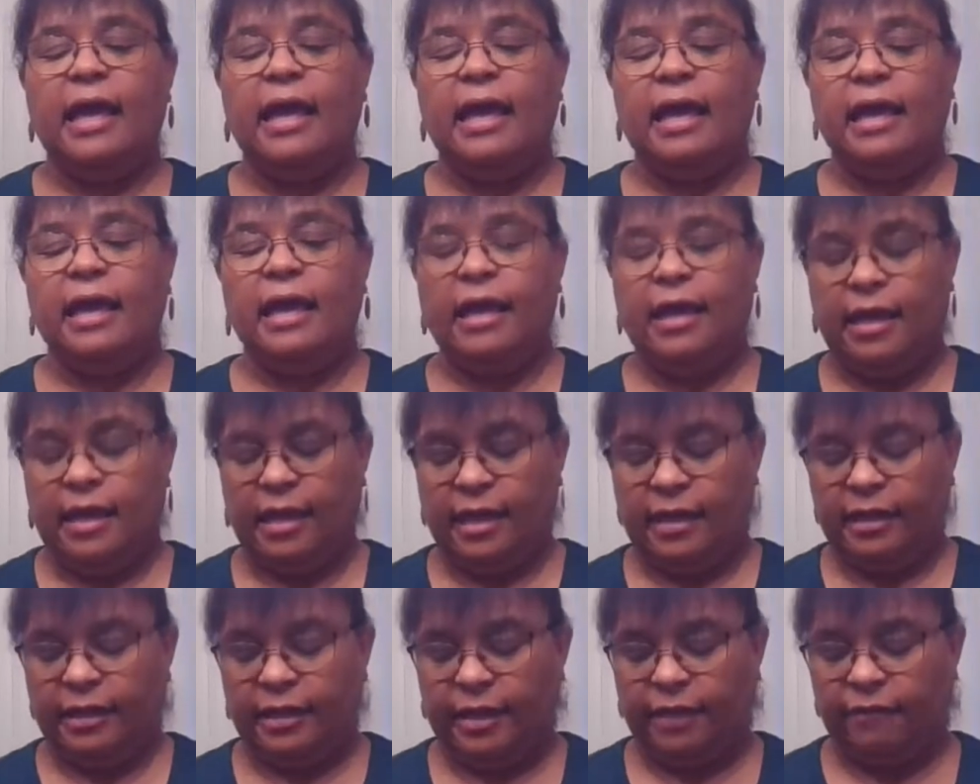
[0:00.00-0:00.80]

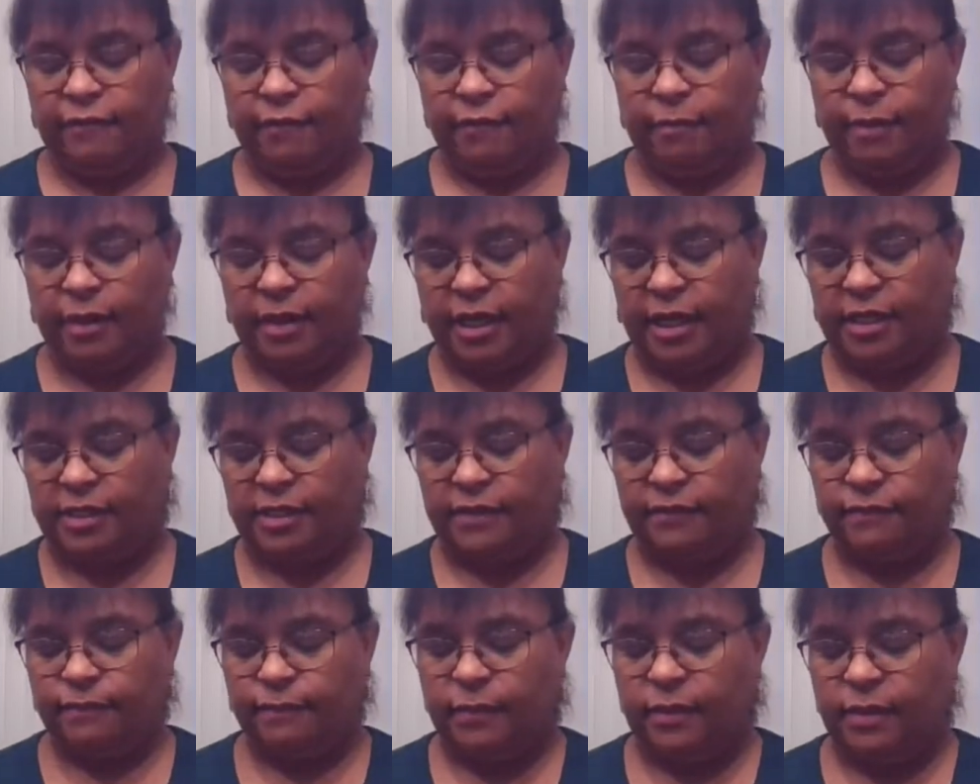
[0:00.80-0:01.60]
and give him a
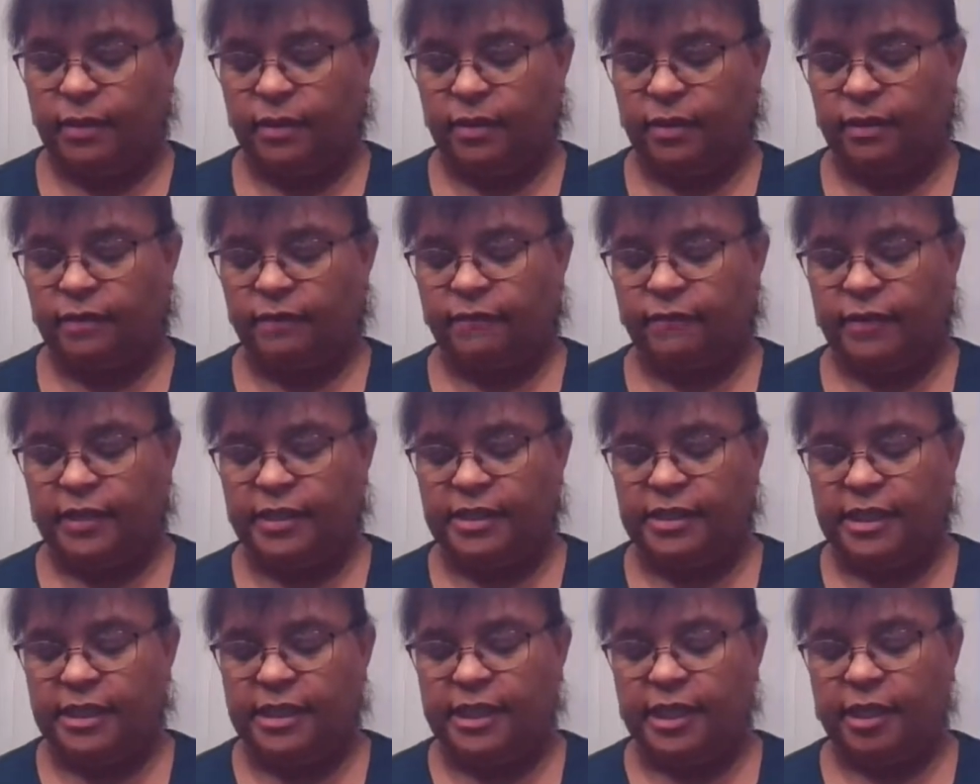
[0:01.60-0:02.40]
nice
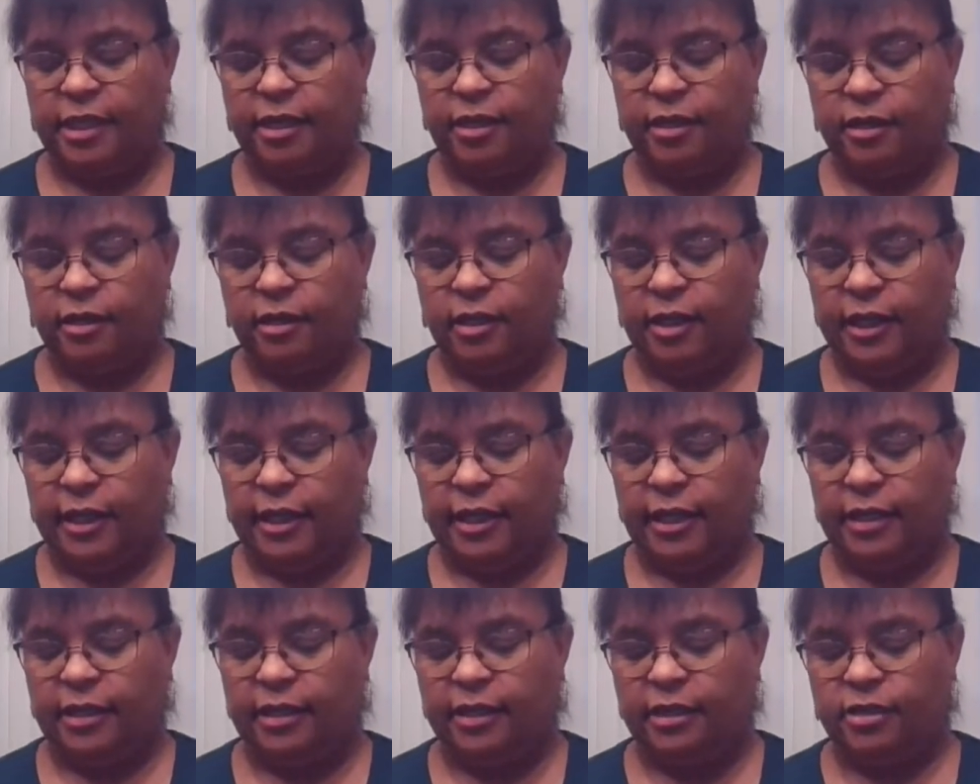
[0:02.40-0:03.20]
fuzzy tail
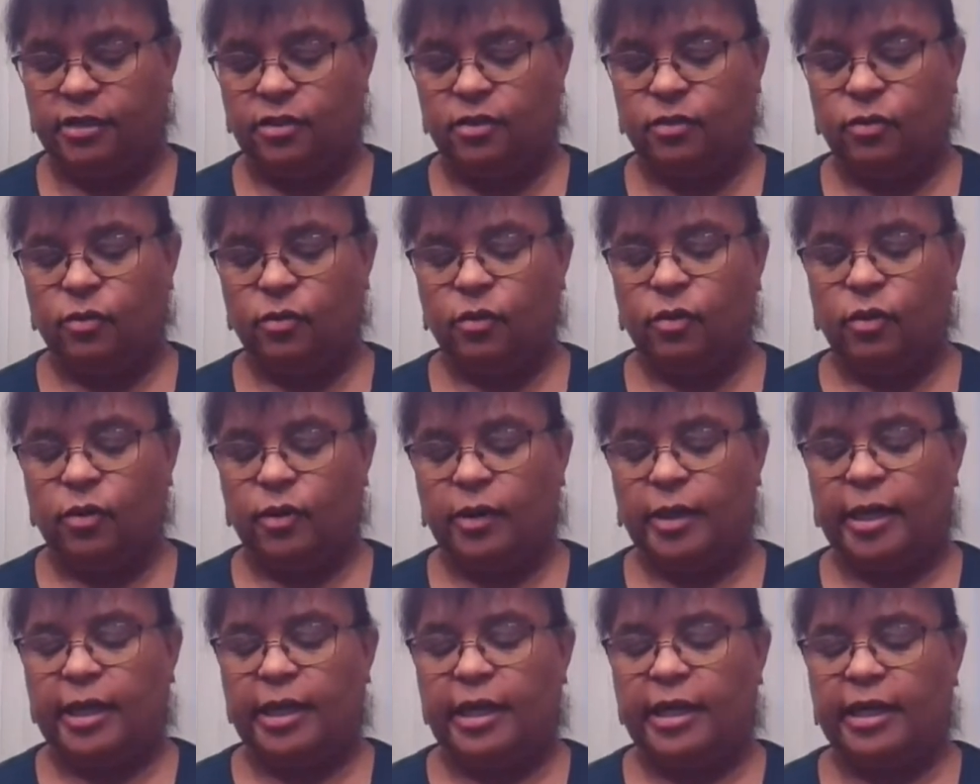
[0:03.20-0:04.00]
like in the
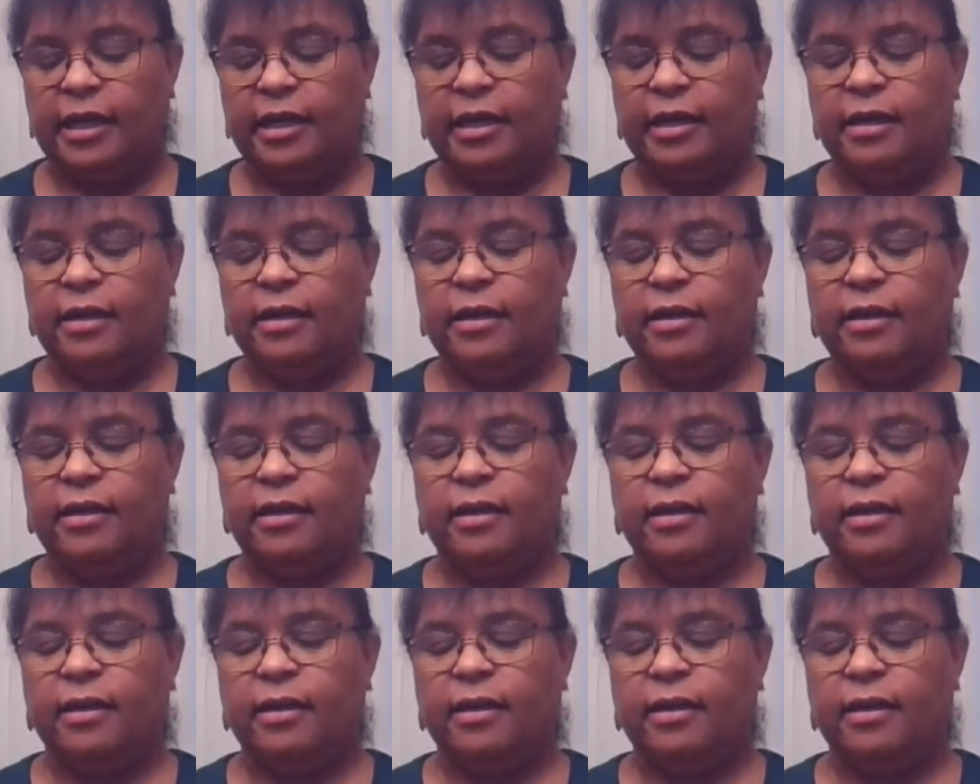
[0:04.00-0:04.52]
story